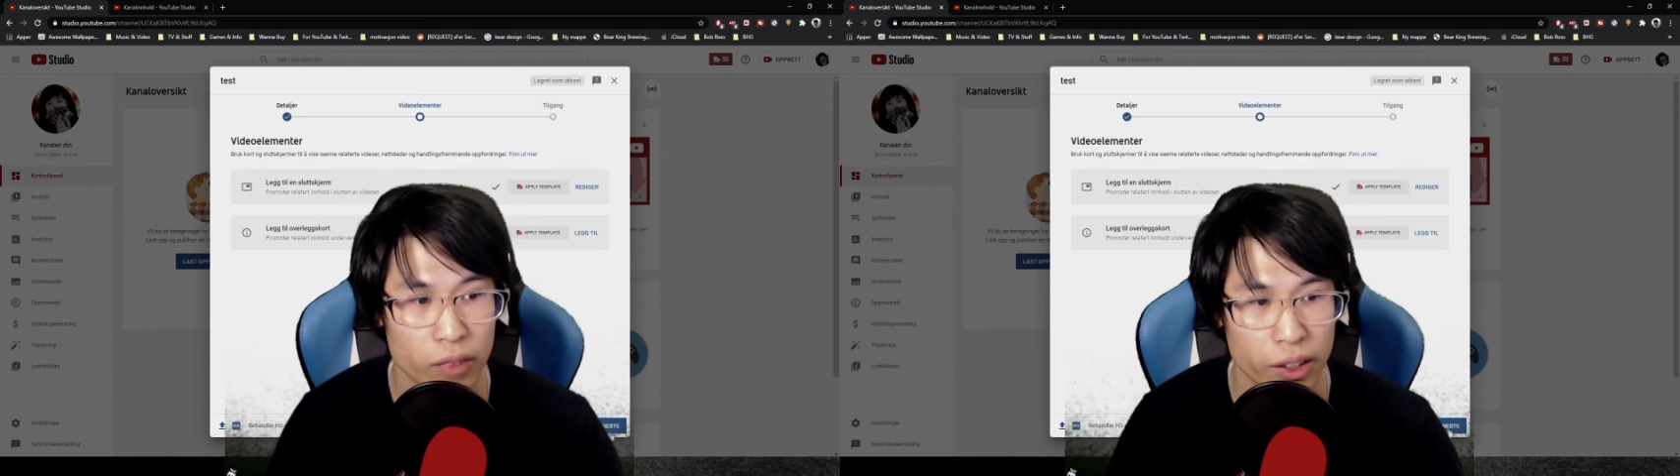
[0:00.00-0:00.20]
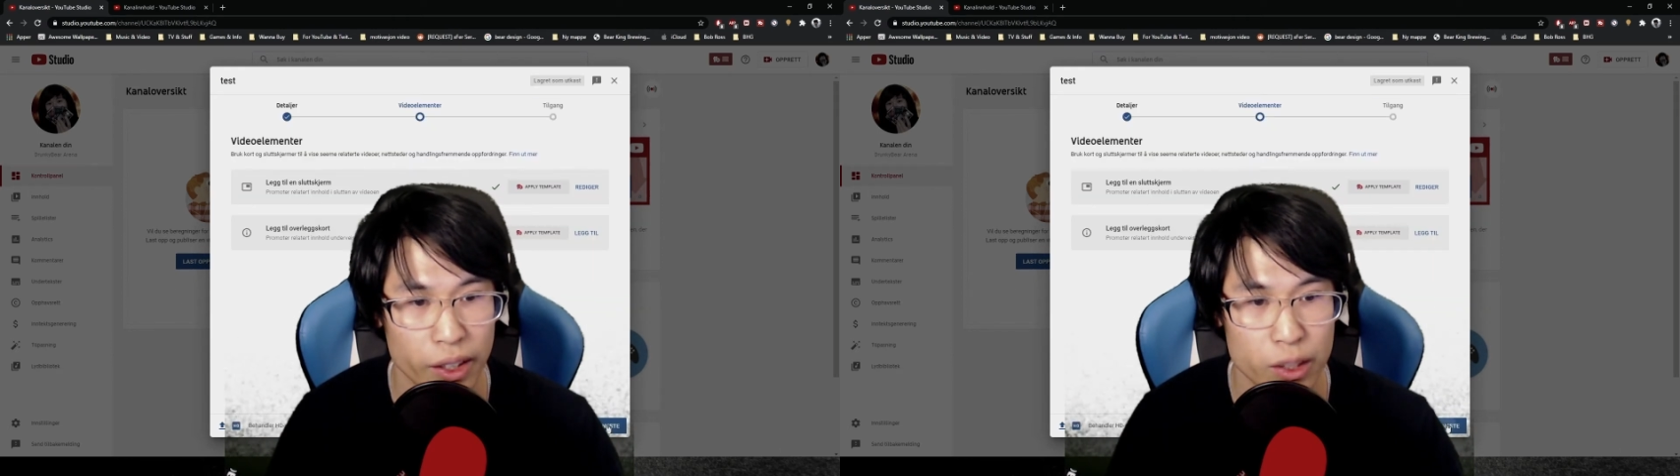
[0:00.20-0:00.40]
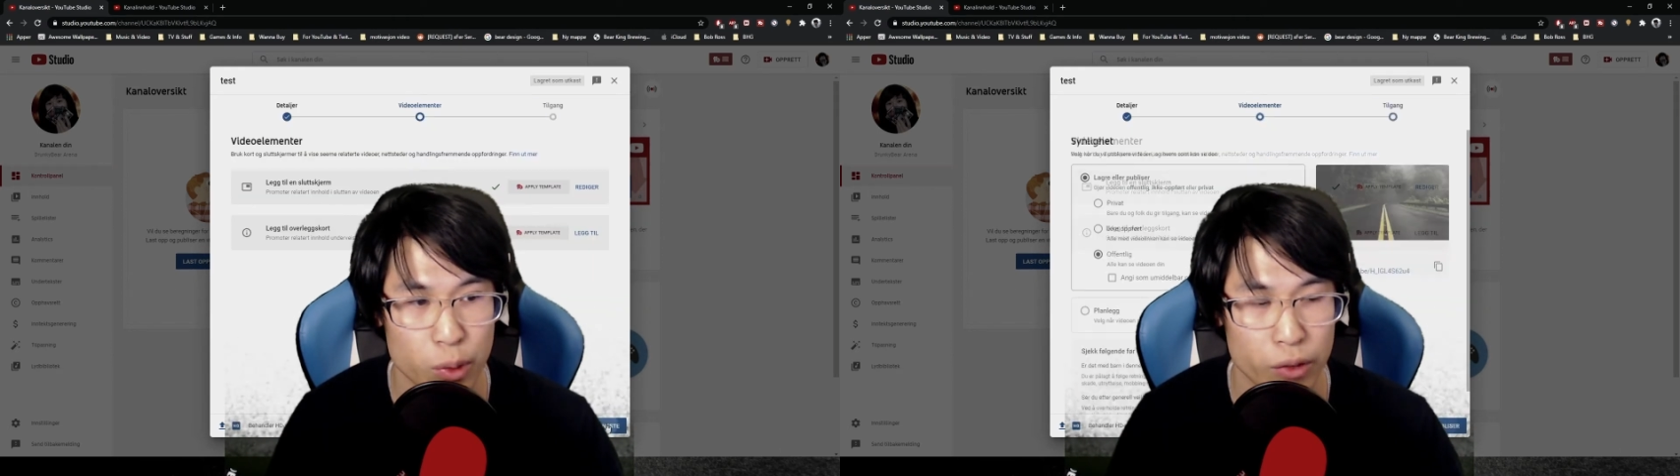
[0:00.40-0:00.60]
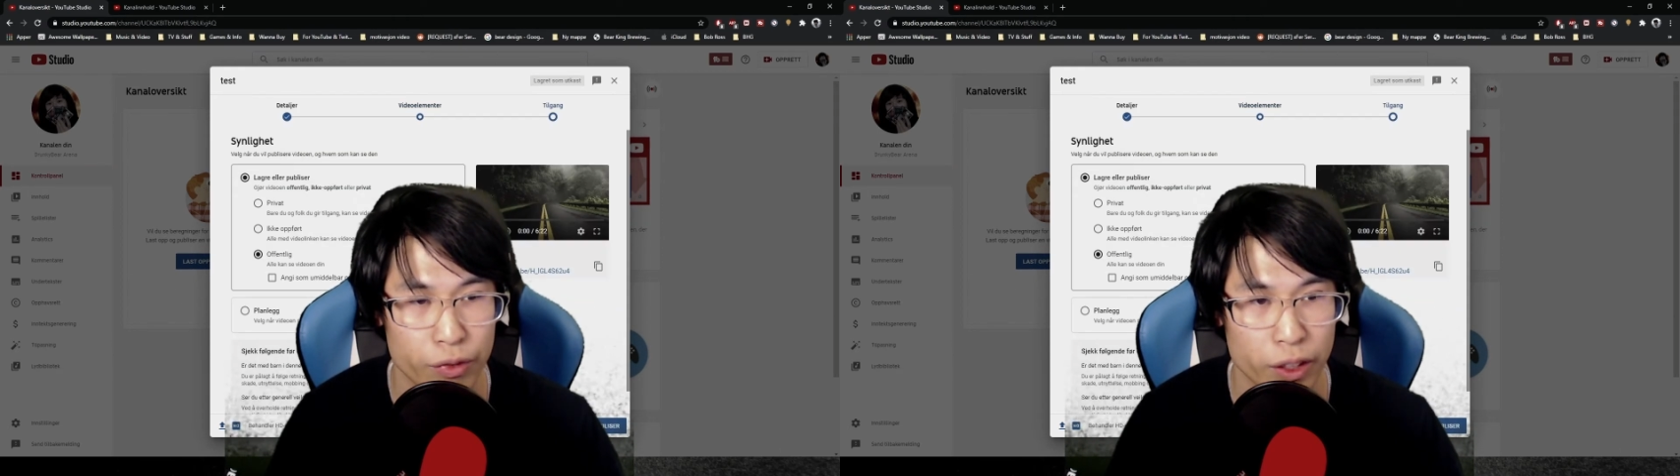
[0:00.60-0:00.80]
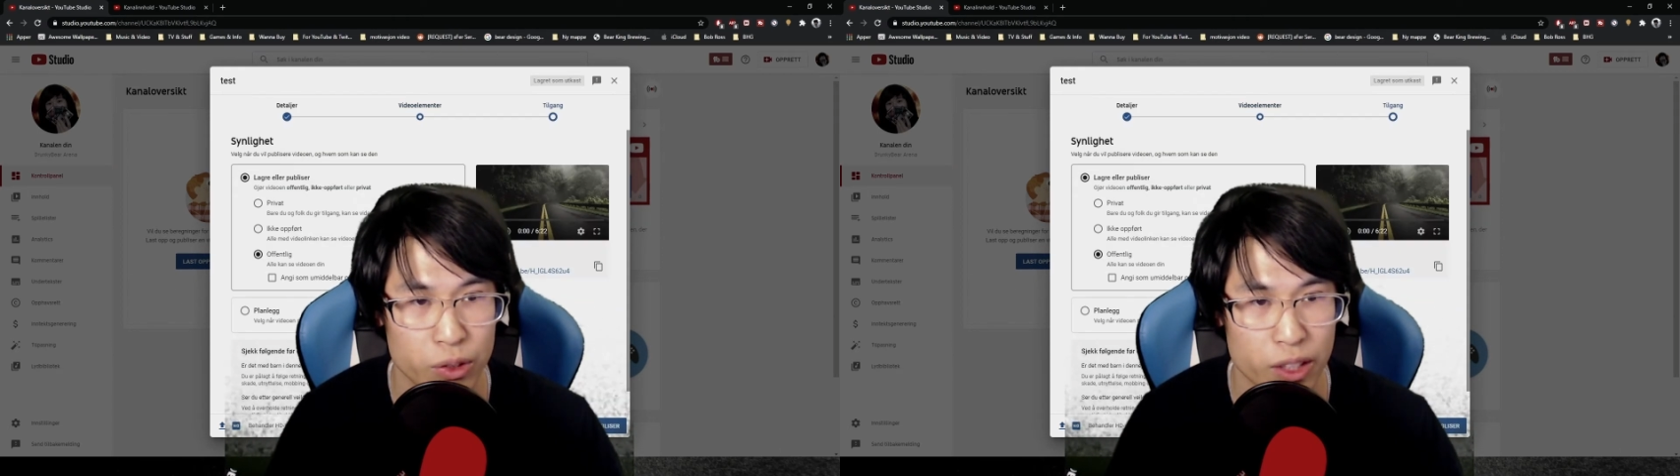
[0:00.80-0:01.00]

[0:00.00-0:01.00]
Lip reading: Next one, final